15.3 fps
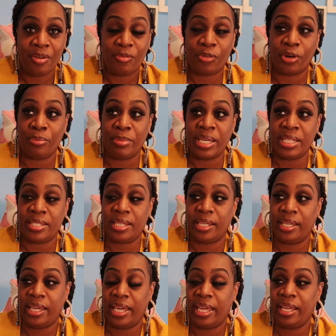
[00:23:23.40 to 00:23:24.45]
for me to
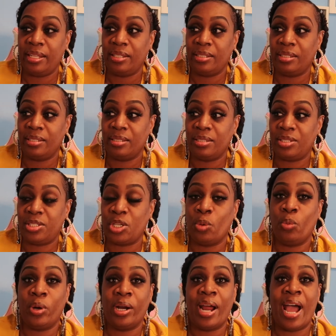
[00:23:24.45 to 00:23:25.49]
get to
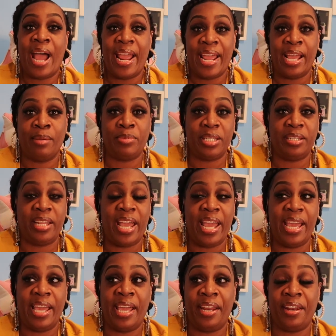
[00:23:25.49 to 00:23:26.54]
where I am
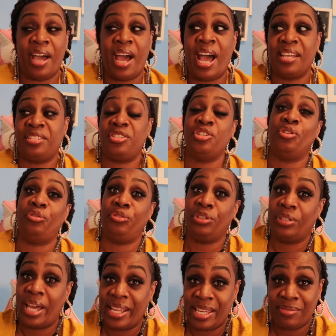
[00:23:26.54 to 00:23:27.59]
today. And I still
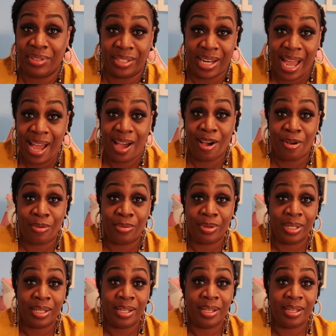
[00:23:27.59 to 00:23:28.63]
feel like even now,
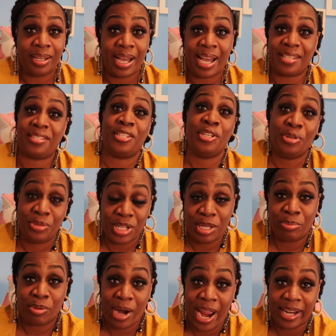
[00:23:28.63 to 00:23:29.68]
I still
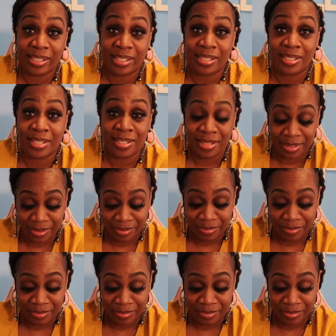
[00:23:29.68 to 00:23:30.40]
need practice.